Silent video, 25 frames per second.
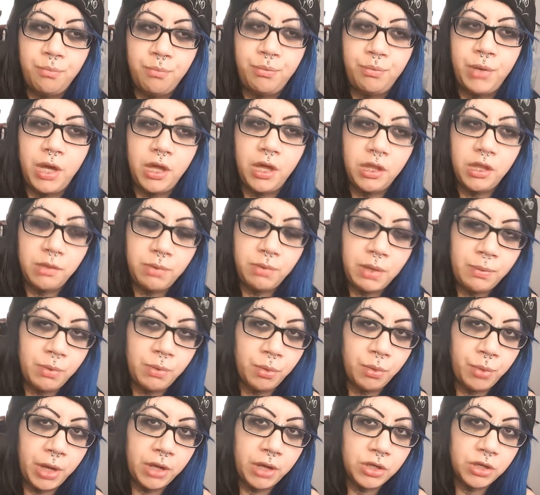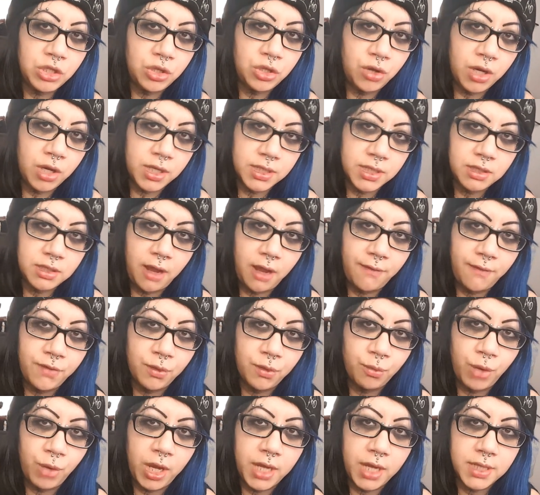But other people around you also have
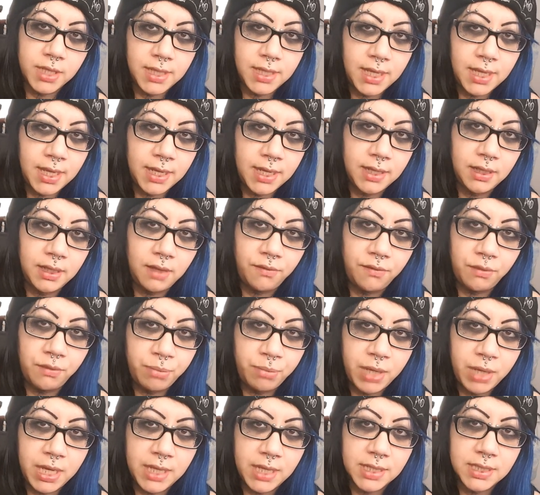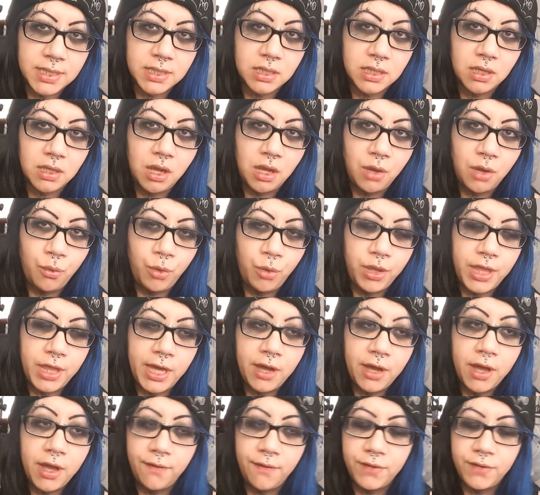the right to eat and live in peace
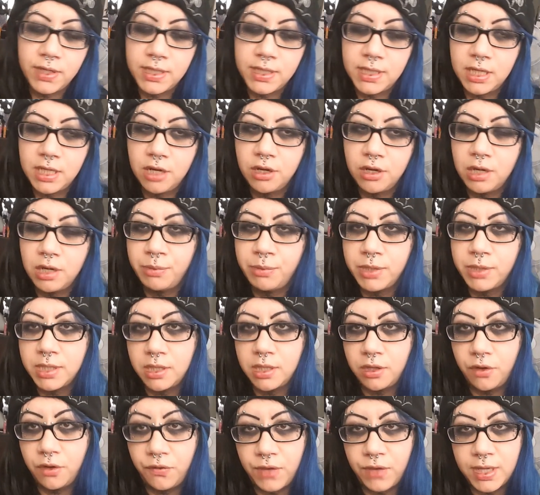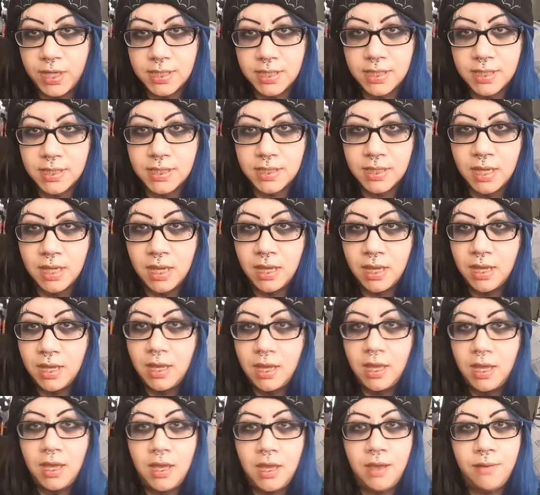without having to see your nipples in their faces.
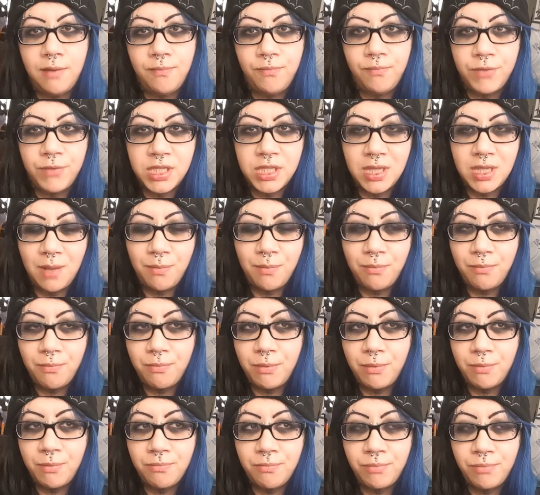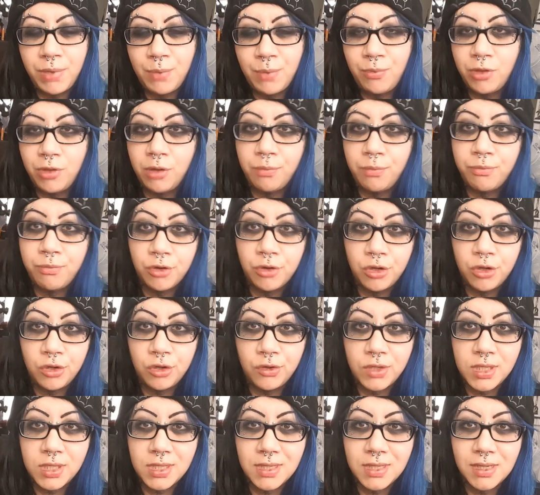Some people are
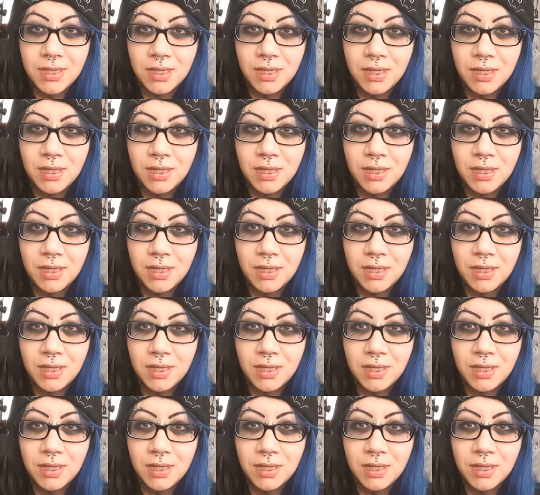prudes.